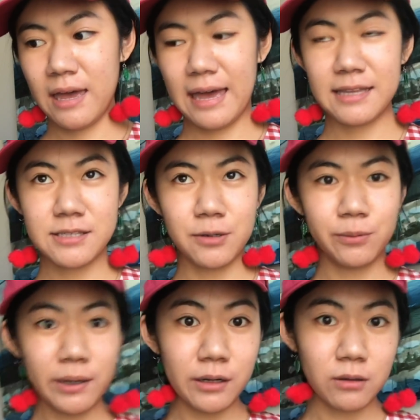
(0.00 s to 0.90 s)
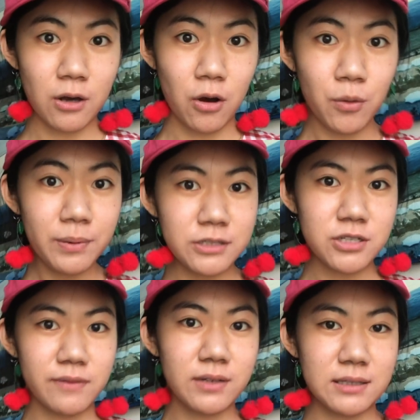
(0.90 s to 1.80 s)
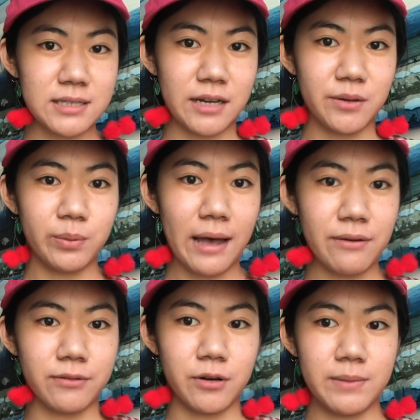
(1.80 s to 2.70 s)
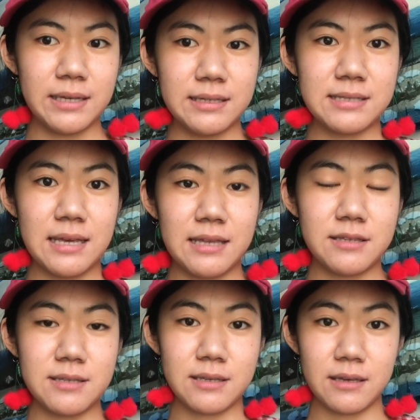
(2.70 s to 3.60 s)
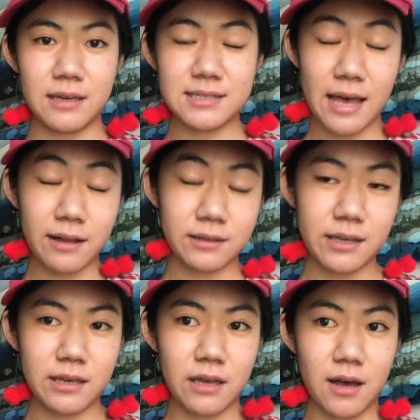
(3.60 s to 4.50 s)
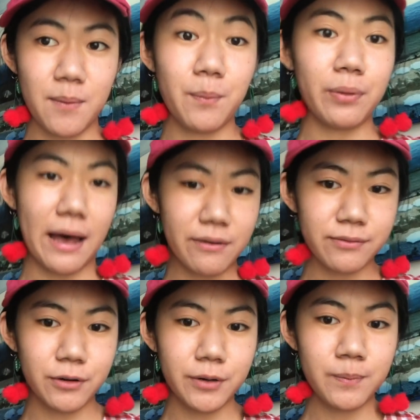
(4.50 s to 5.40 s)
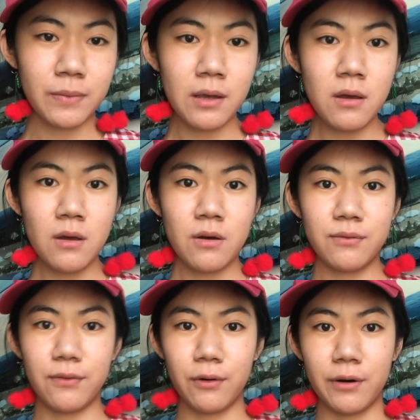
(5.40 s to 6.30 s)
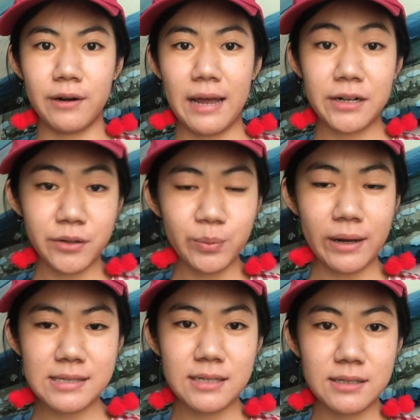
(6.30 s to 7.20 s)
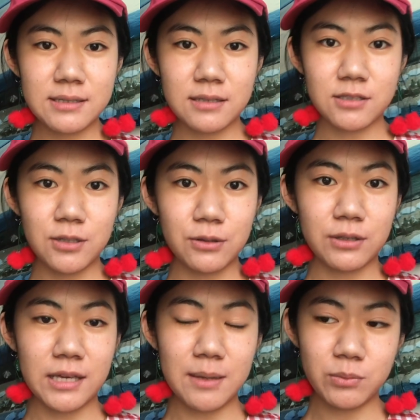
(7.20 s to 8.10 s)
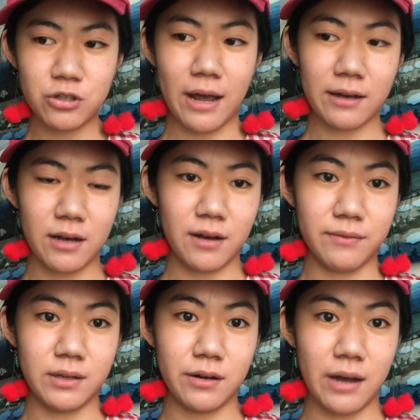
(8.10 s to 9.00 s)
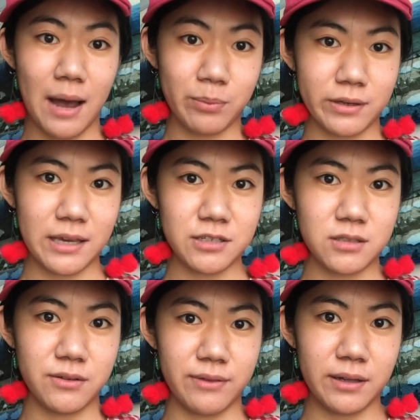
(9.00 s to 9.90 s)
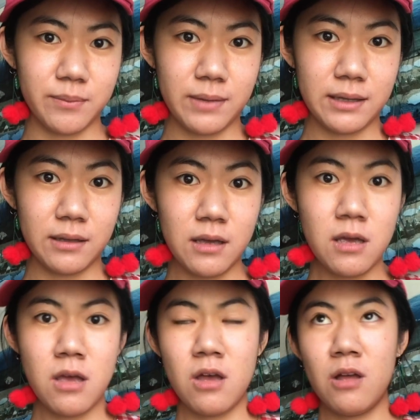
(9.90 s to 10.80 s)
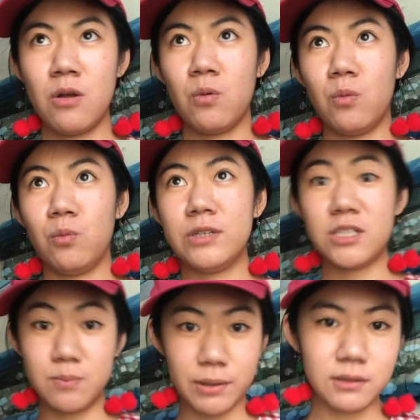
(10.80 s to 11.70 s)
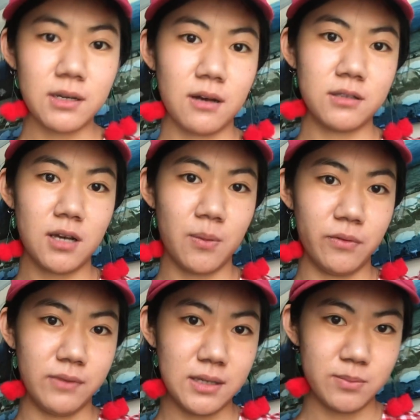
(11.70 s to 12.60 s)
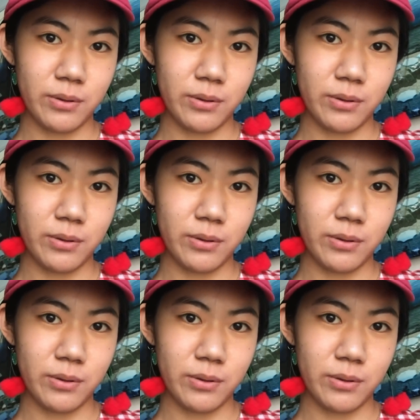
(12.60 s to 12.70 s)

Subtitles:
And so what OpenShift Container Platform is, it's exactly a platform for enterprises to keep track of their application development, which is built on top of these